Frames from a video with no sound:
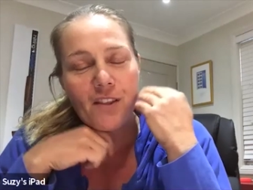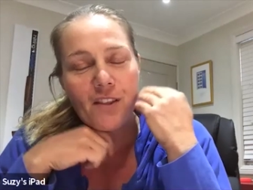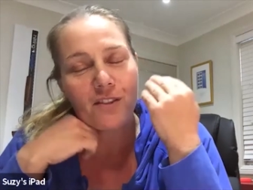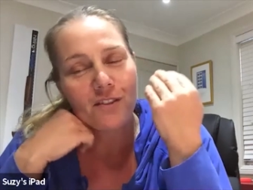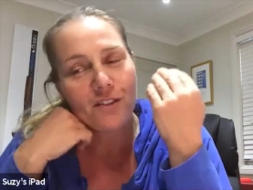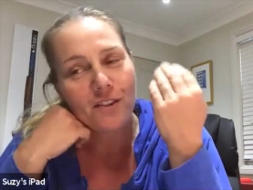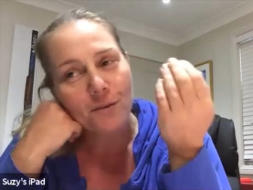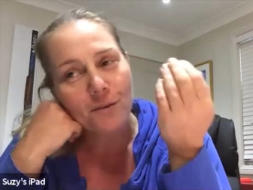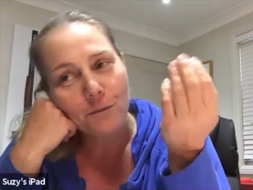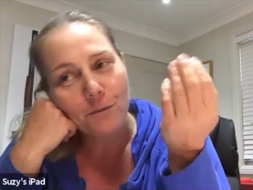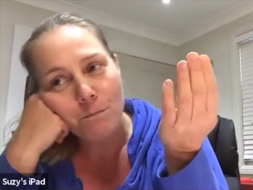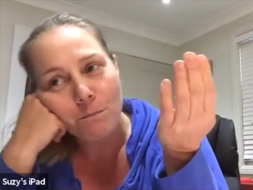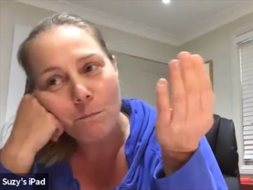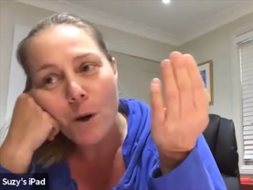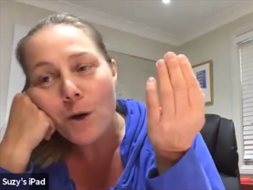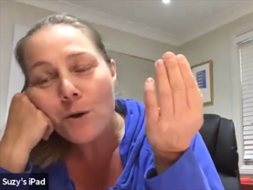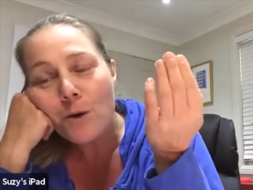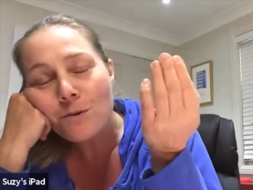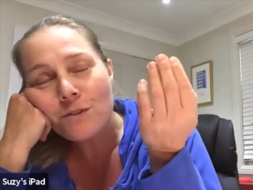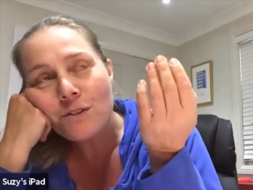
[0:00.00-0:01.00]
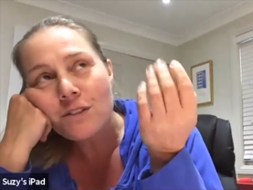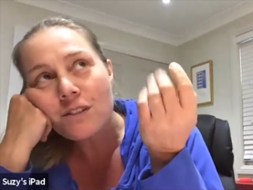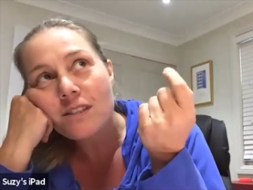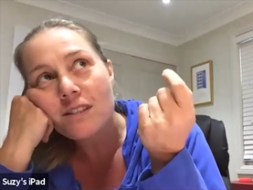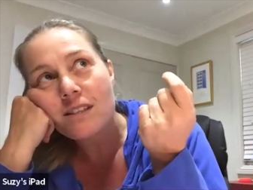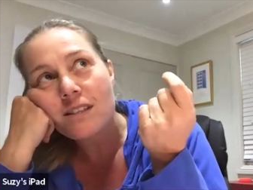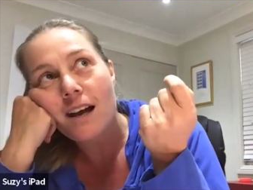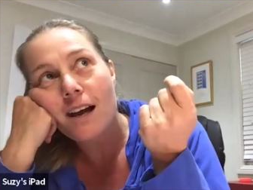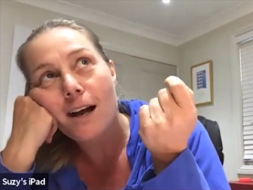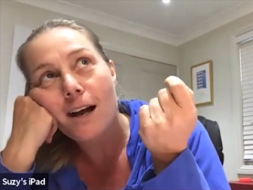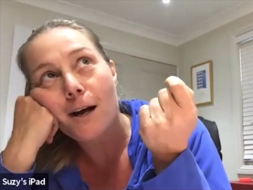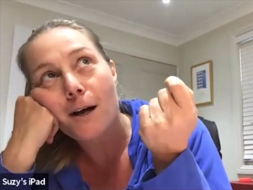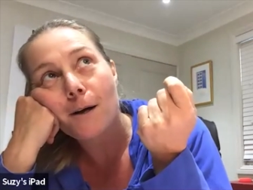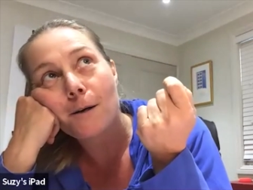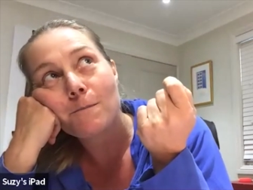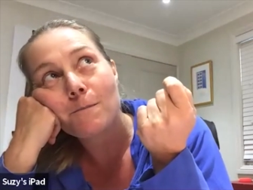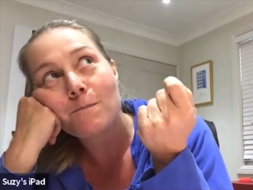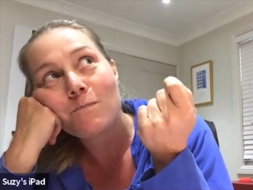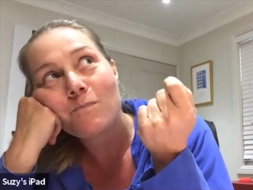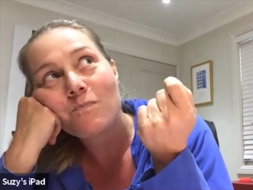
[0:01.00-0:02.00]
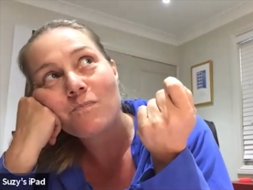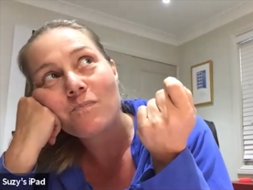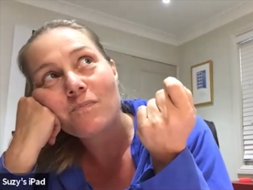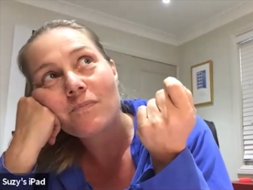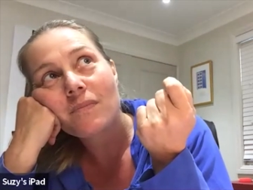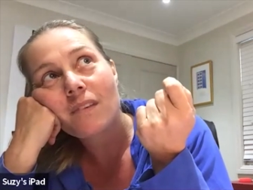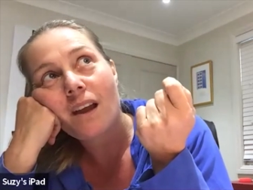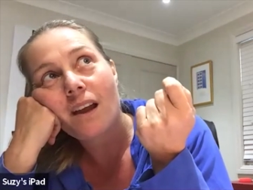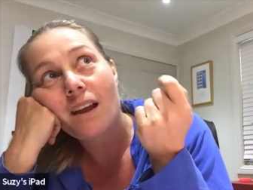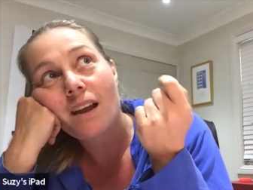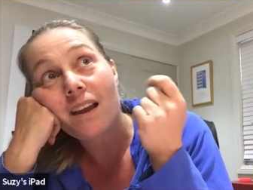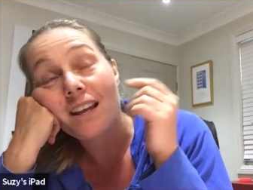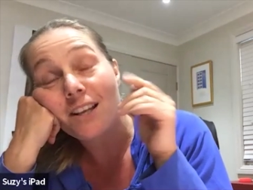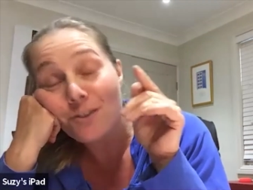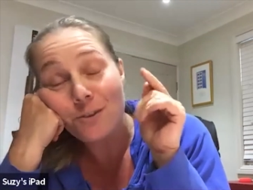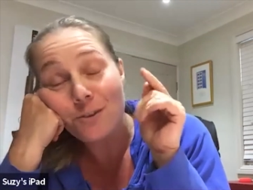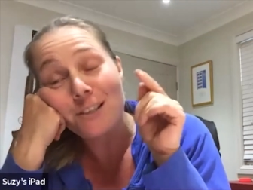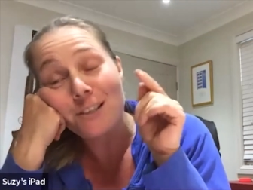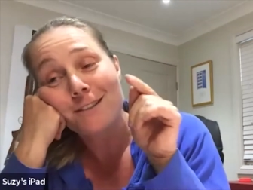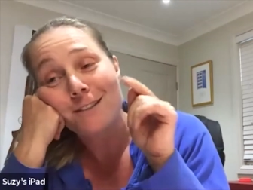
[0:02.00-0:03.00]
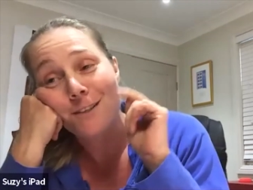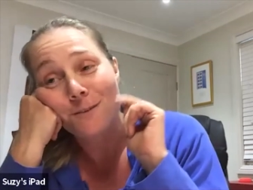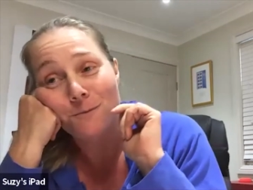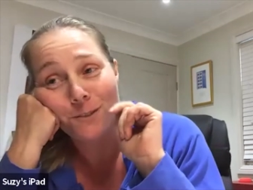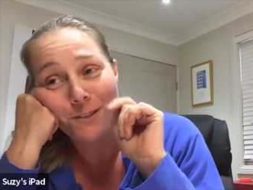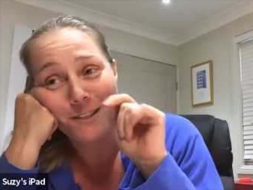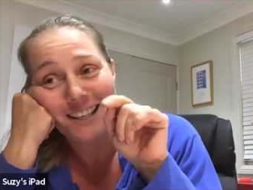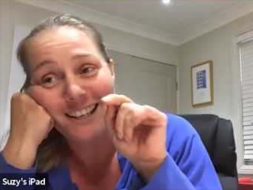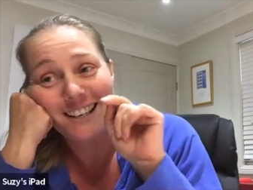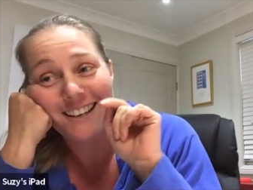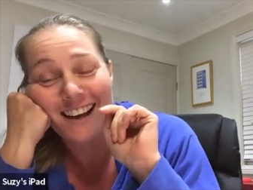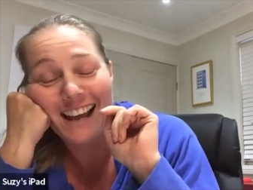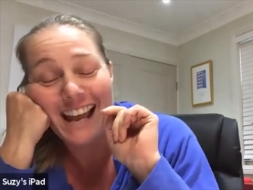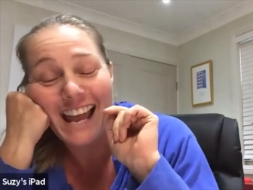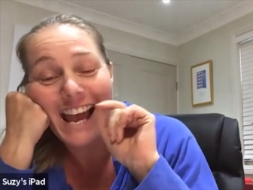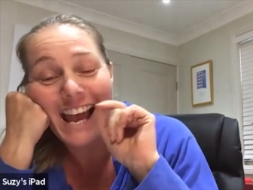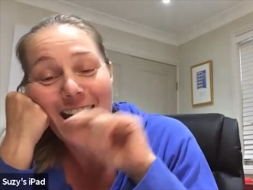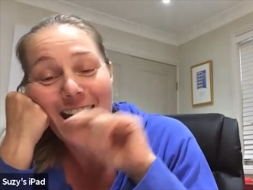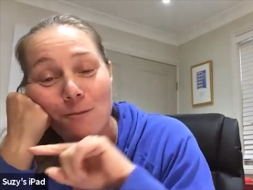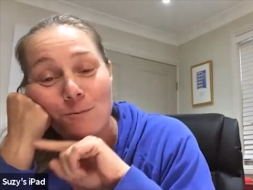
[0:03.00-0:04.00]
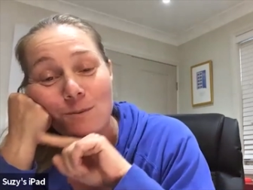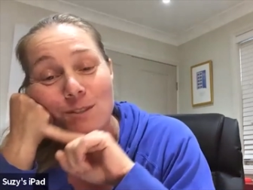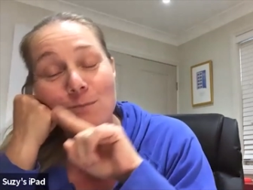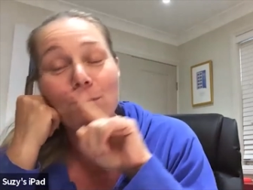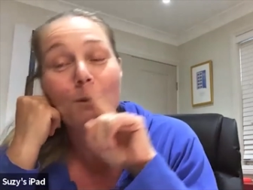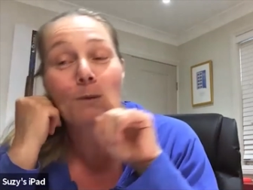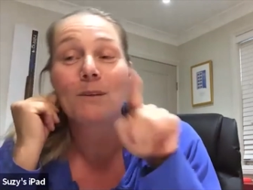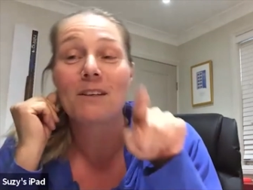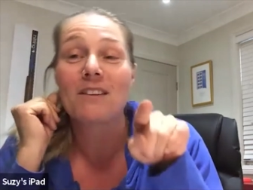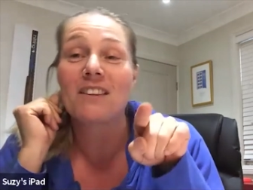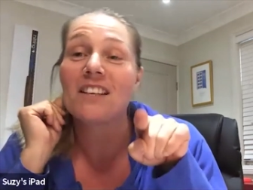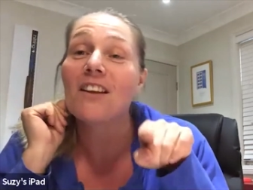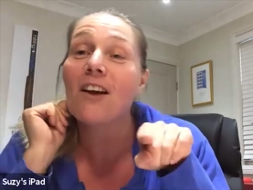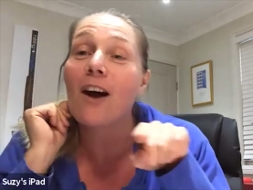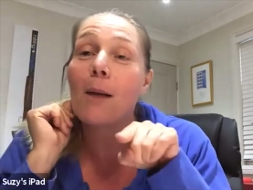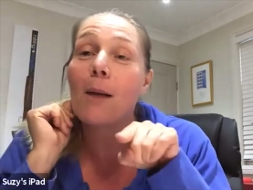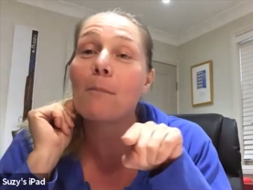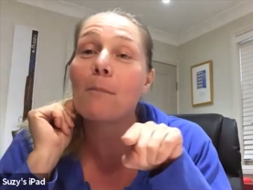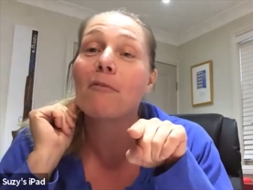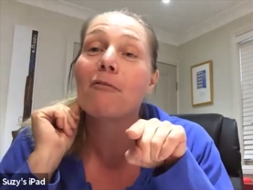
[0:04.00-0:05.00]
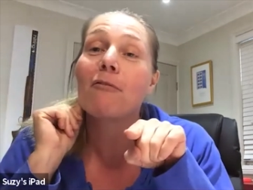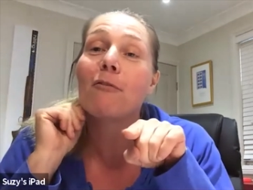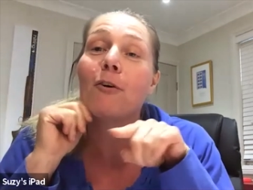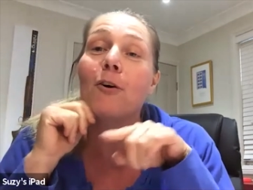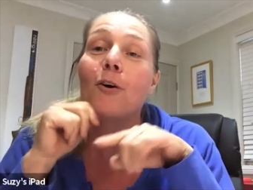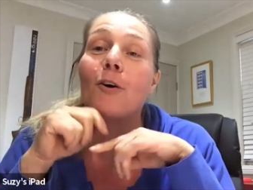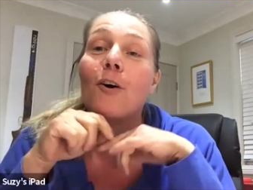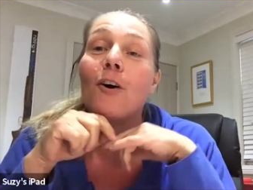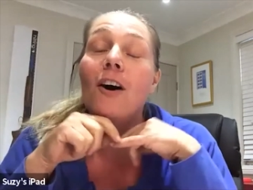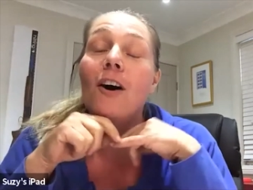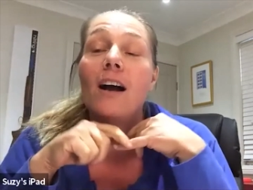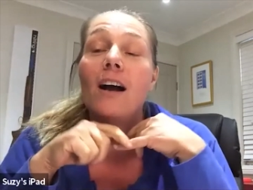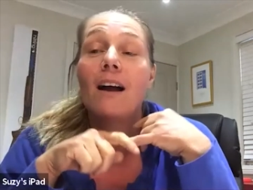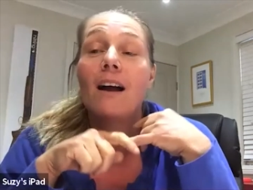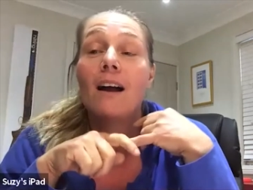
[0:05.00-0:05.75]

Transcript: The most um, interesting routine I had was probably the night before.